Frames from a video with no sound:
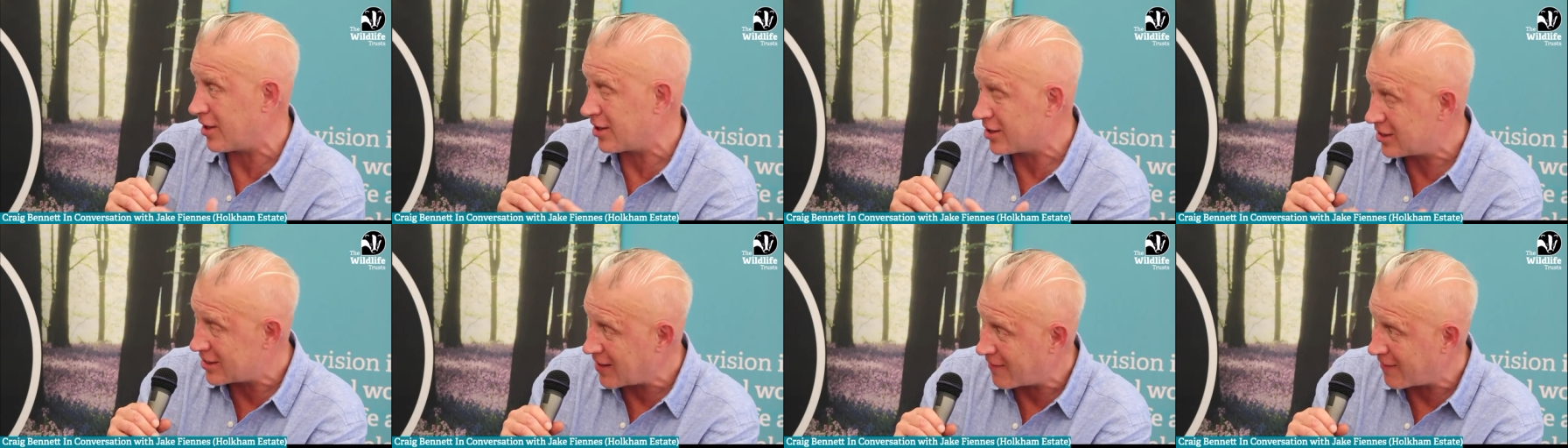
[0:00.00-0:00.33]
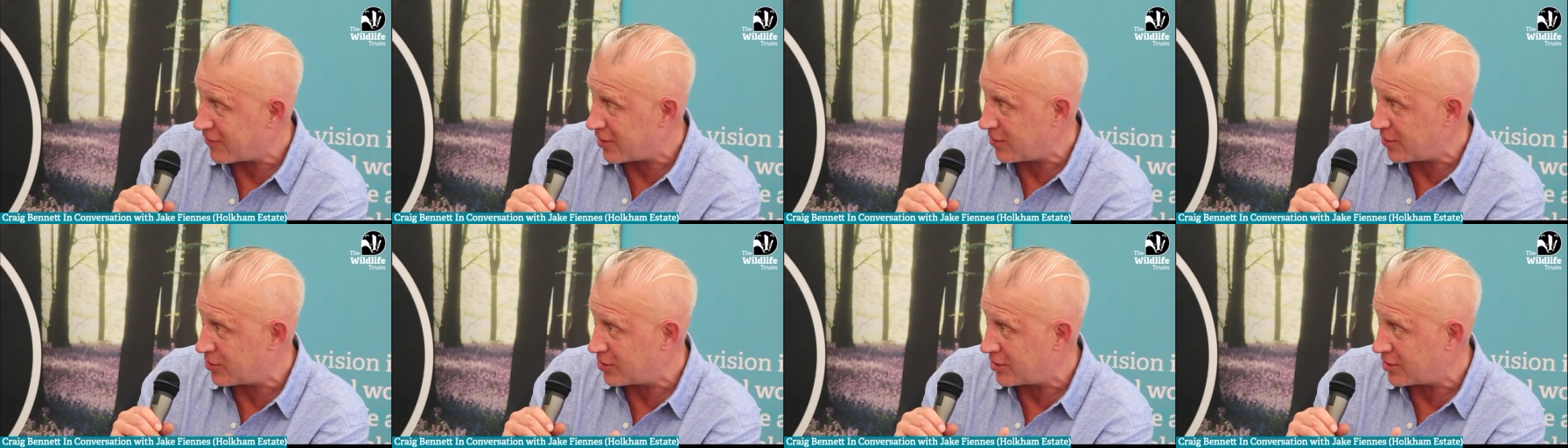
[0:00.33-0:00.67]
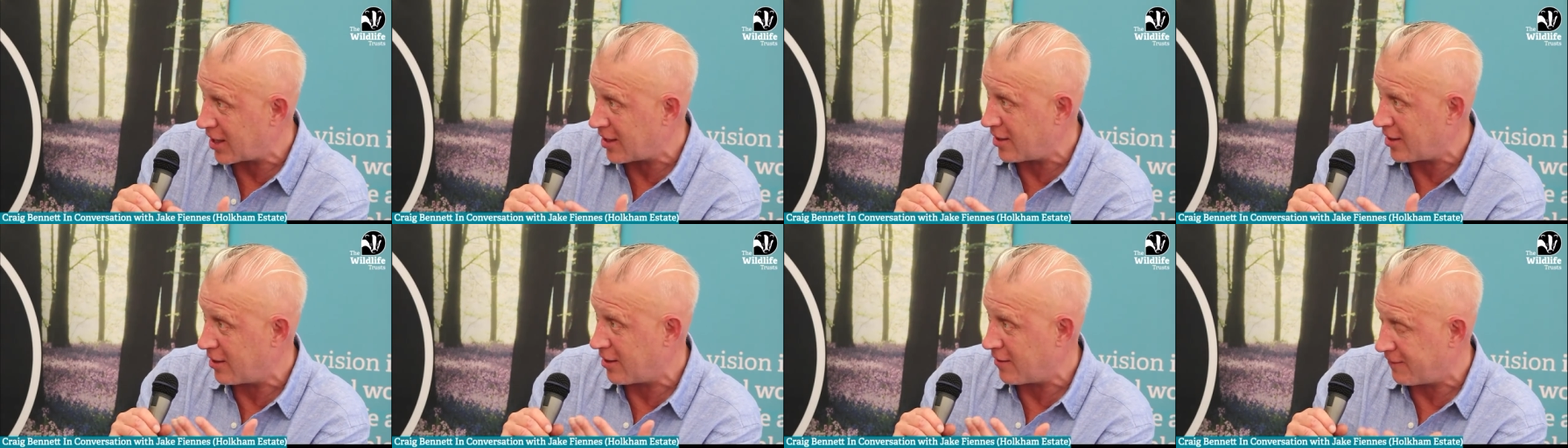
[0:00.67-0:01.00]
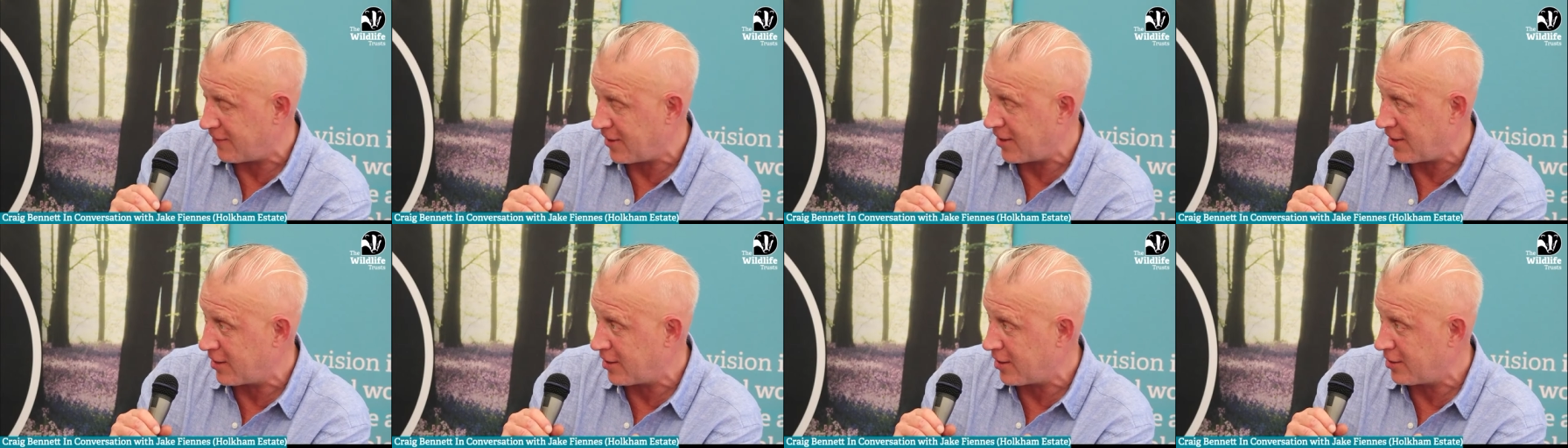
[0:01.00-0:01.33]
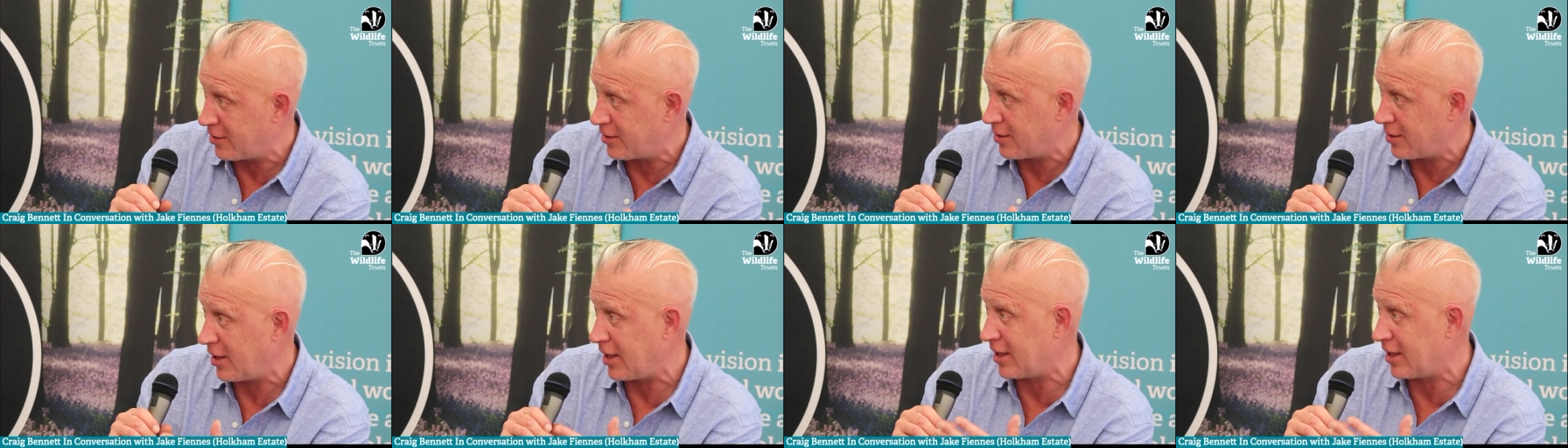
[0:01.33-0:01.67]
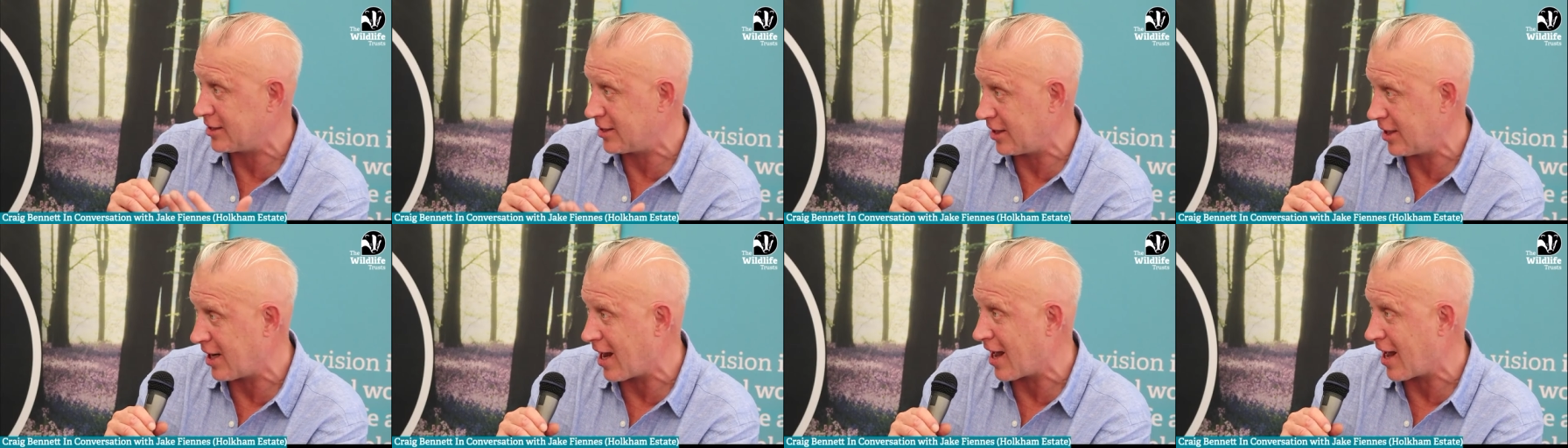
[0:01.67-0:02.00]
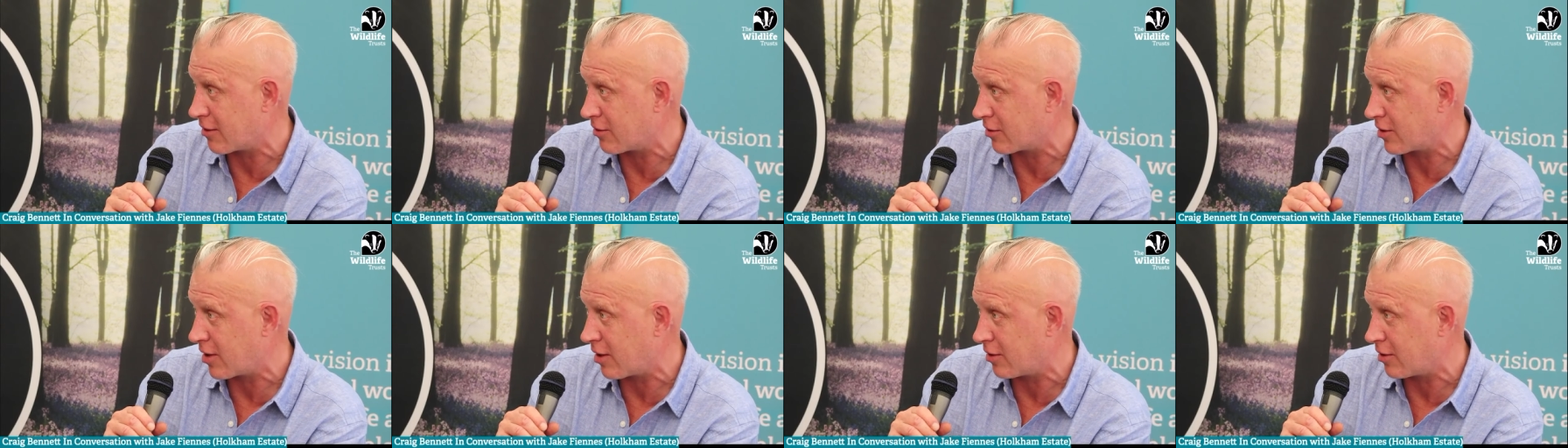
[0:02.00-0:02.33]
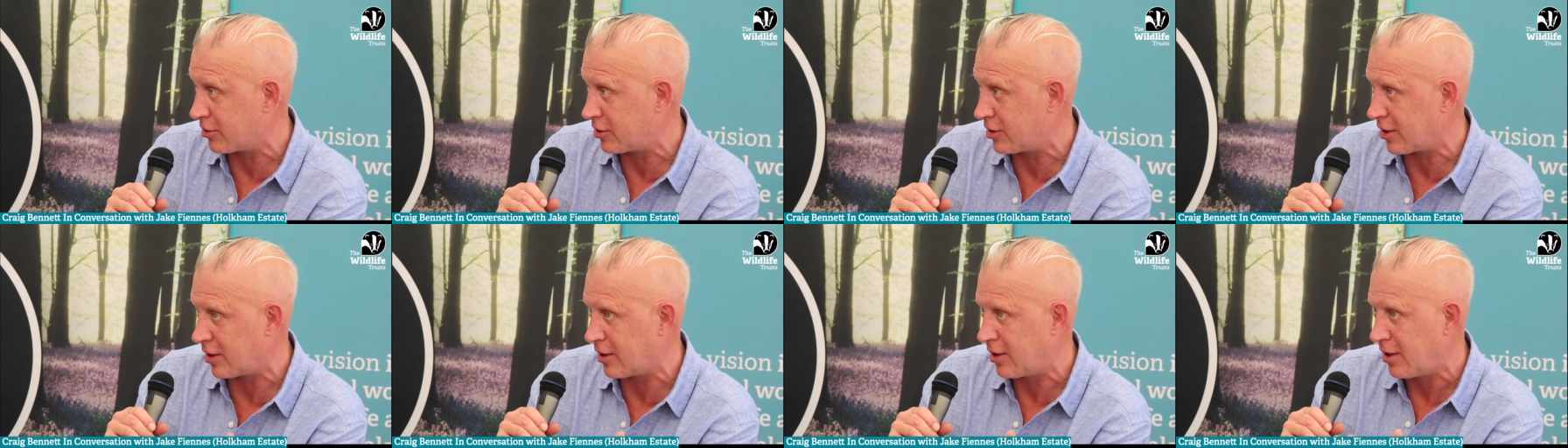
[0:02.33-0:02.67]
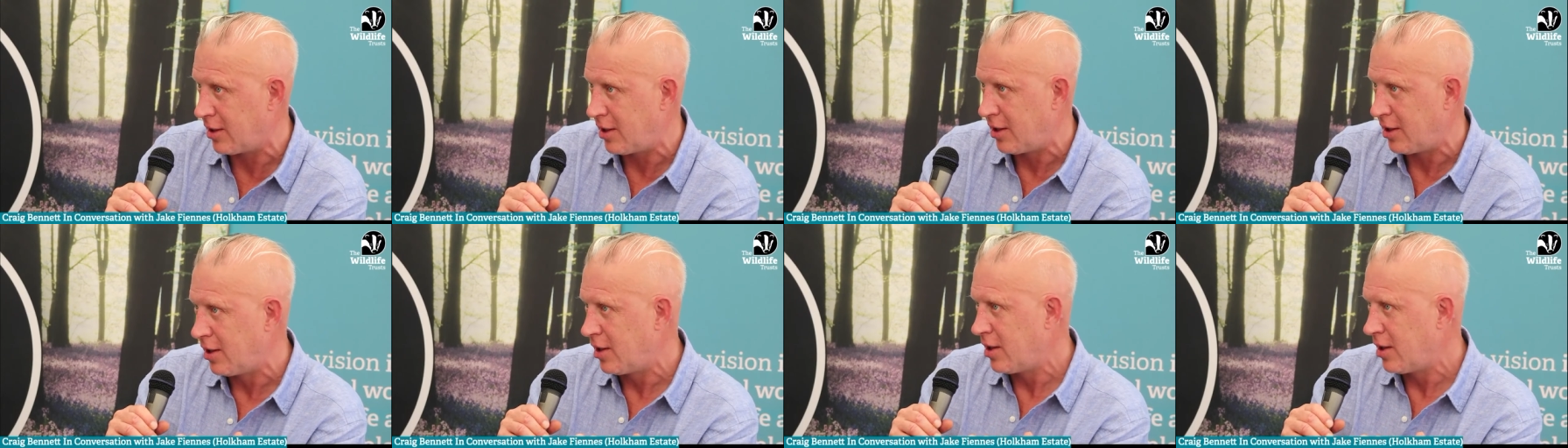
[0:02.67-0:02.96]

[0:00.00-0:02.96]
and 70% of England is in agriculture.